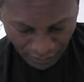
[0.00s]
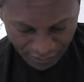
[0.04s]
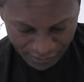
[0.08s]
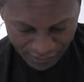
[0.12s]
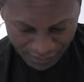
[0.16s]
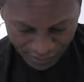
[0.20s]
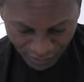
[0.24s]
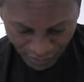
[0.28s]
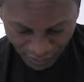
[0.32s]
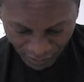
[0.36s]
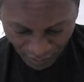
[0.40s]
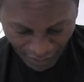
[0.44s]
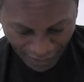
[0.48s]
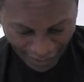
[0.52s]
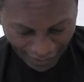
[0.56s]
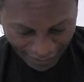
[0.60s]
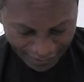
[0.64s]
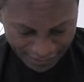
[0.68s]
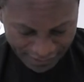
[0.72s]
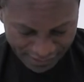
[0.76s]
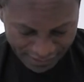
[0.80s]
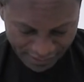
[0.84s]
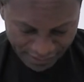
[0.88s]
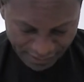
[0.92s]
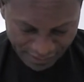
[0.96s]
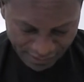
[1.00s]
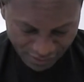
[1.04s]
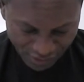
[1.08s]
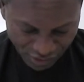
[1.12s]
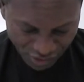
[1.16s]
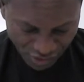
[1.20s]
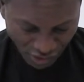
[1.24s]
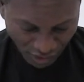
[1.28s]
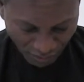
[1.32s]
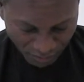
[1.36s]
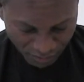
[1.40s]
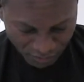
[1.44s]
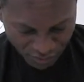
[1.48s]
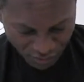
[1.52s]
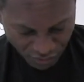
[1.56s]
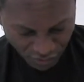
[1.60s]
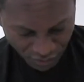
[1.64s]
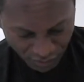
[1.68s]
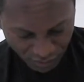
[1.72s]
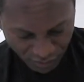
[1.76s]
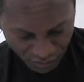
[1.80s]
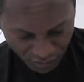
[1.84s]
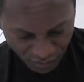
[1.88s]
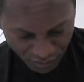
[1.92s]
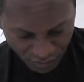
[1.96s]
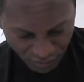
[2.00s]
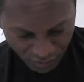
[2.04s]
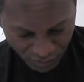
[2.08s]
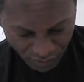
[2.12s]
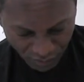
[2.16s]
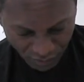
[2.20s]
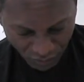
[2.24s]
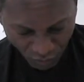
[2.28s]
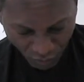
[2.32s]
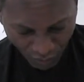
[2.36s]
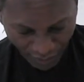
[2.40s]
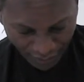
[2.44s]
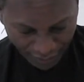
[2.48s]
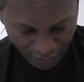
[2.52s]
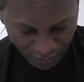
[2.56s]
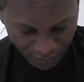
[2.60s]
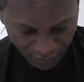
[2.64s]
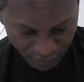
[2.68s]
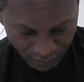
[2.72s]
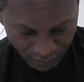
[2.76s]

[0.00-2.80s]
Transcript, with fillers: let's go to Acts chapter 1.